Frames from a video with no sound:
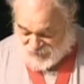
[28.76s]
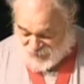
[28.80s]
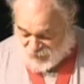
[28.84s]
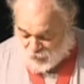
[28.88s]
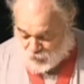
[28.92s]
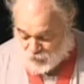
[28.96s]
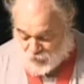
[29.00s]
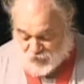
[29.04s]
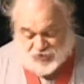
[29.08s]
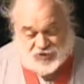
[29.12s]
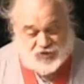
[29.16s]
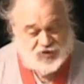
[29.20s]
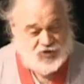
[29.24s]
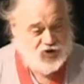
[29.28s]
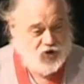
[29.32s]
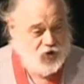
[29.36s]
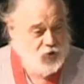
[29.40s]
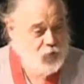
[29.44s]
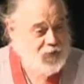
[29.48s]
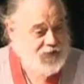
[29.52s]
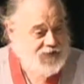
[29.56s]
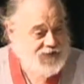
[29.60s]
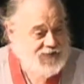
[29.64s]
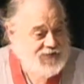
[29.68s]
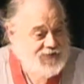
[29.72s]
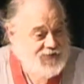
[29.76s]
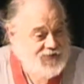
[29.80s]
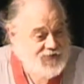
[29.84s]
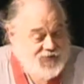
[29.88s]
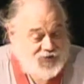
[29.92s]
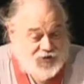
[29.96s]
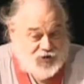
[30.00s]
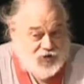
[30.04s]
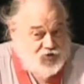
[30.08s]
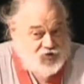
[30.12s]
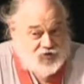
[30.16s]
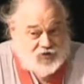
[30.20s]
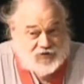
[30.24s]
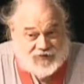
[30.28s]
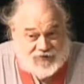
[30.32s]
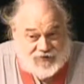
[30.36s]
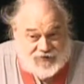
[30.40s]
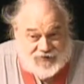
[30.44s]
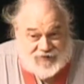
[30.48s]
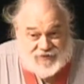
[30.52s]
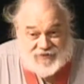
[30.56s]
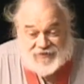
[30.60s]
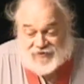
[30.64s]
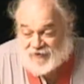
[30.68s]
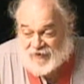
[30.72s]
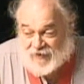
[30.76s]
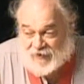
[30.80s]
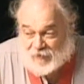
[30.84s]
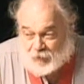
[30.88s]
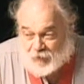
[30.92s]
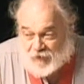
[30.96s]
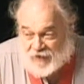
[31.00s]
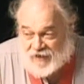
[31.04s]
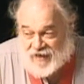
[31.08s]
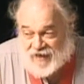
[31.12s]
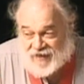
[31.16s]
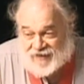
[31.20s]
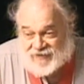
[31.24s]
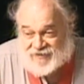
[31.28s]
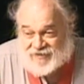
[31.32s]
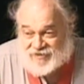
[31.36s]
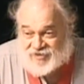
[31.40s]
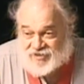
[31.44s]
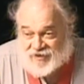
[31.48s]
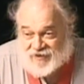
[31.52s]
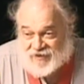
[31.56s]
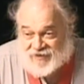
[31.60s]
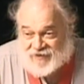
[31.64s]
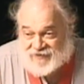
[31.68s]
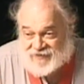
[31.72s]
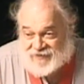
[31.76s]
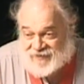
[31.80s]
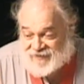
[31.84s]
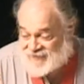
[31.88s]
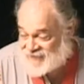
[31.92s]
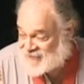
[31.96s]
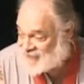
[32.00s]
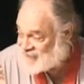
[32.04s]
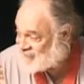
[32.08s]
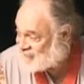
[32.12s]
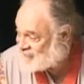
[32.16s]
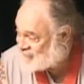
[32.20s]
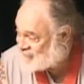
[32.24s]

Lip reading: which is all we did in those days. We had this idea.